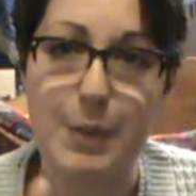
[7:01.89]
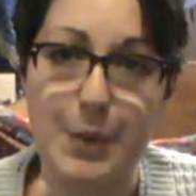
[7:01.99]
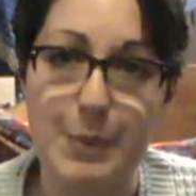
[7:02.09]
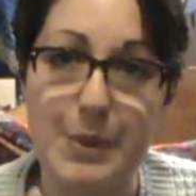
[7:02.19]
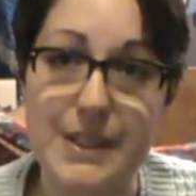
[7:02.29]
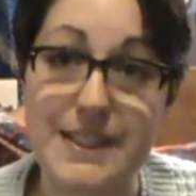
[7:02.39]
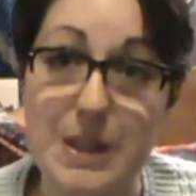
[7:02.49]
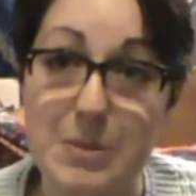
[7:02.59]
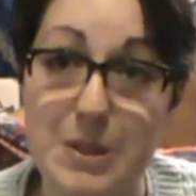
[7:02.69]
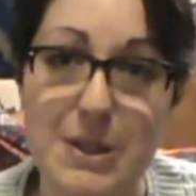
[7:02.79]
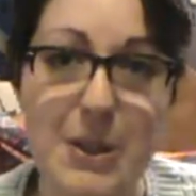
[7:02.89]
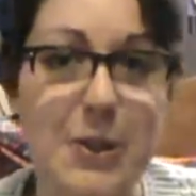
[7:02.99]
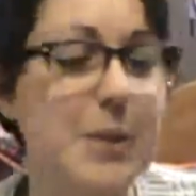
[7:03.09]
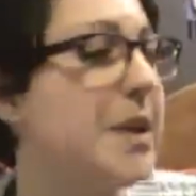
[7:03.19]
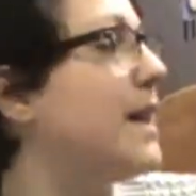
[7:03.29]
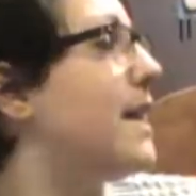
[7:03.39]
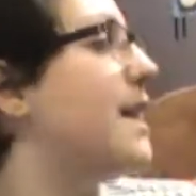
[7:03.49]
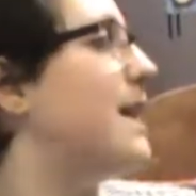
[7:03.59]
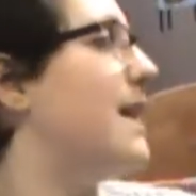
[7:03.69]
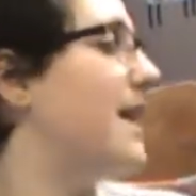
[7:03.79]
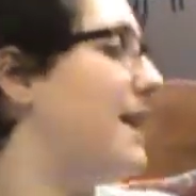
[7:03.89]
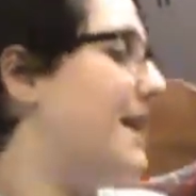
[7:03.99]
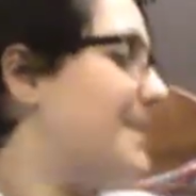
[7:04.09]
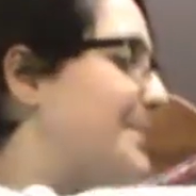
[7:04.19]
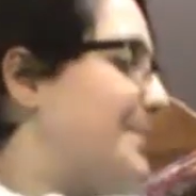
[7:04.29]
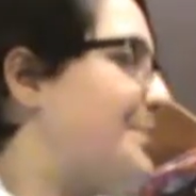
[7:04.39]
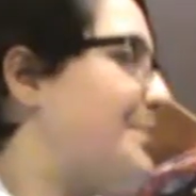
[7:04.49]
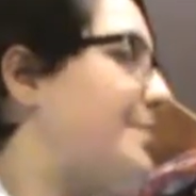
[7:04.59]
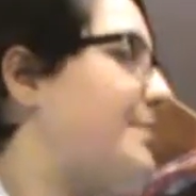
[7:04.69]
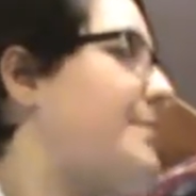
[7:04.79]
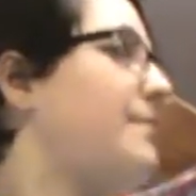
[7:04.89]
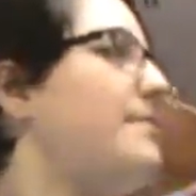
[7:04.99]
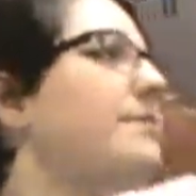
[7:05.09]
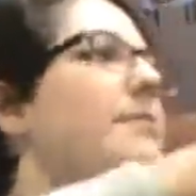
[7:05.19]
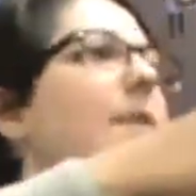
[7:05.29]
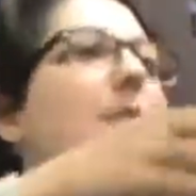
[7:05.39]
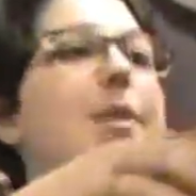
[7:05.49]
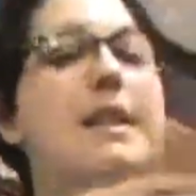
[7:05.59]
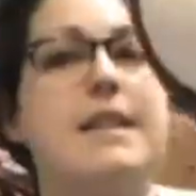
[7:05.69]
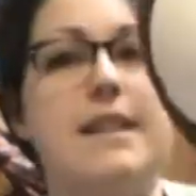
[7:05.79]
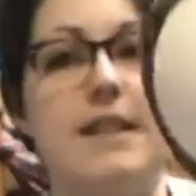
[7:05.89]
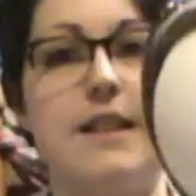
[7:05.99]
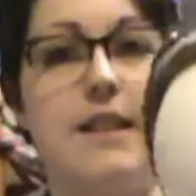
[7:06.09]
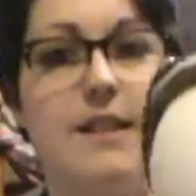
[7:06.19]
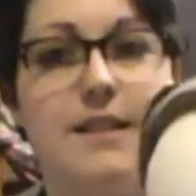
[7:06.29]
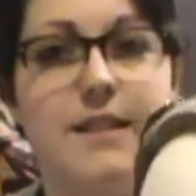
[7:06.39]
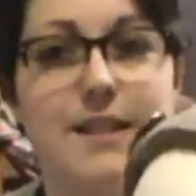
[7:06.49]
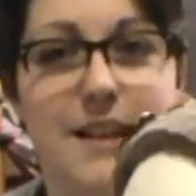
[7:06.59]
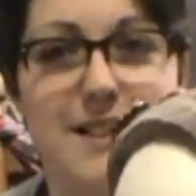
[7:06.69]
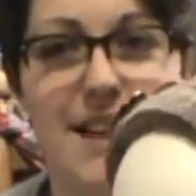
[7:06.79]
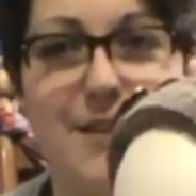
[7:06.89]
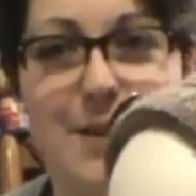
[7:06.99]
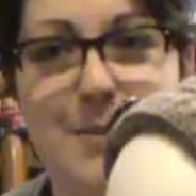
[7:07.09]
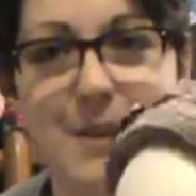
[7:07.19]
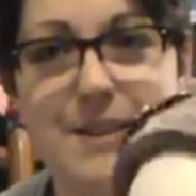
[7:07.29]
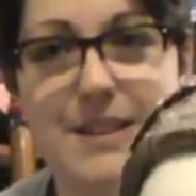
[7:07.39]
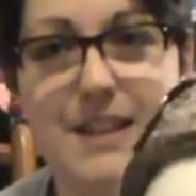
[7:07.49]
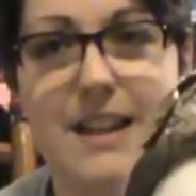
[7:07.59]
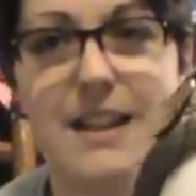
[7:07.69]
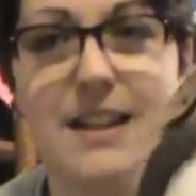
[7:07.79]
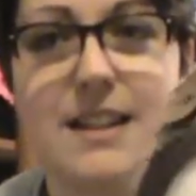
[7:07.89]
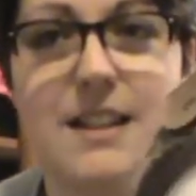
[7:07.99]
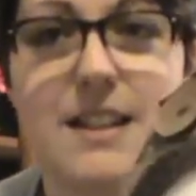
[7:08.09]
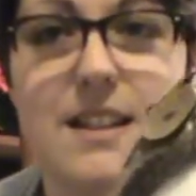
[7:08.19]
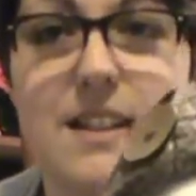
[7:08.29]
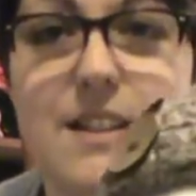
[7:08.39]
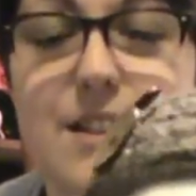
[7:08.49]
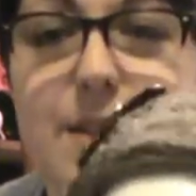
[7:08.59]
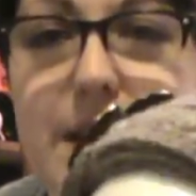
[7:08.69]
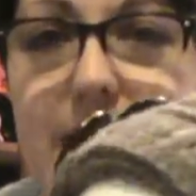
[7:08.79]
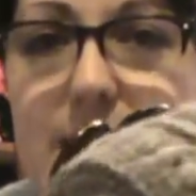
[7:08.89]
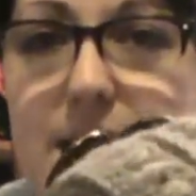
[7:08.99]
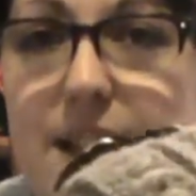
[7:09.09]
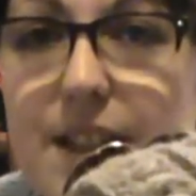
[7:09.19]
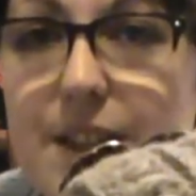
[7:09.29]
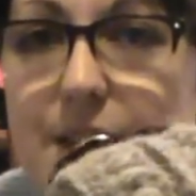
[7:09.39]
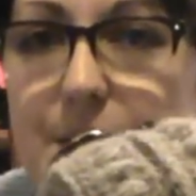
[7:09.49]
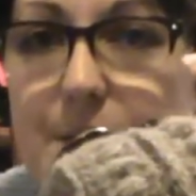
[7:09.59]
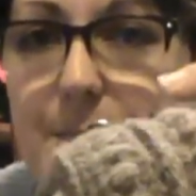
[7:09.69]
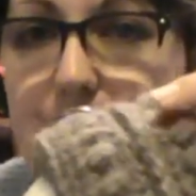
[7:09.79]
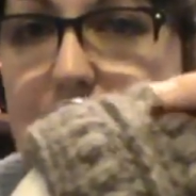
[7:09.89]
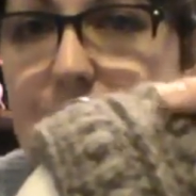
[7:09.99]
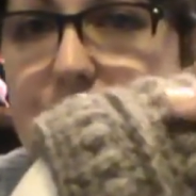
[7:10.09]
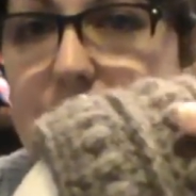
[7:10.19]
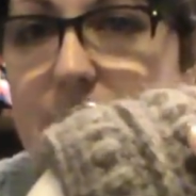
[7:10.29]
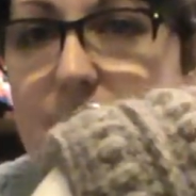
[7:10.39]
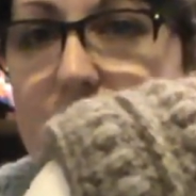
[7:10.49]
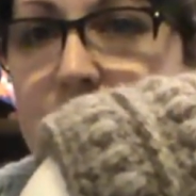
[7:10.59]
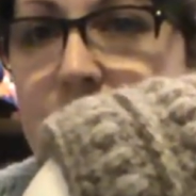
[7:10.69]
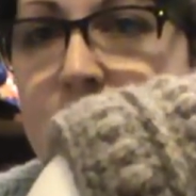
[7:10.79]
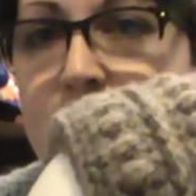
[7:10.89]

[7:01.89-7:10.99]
will put it down below. But it's this here. I just have it on my little stand. So it has the little puffs here,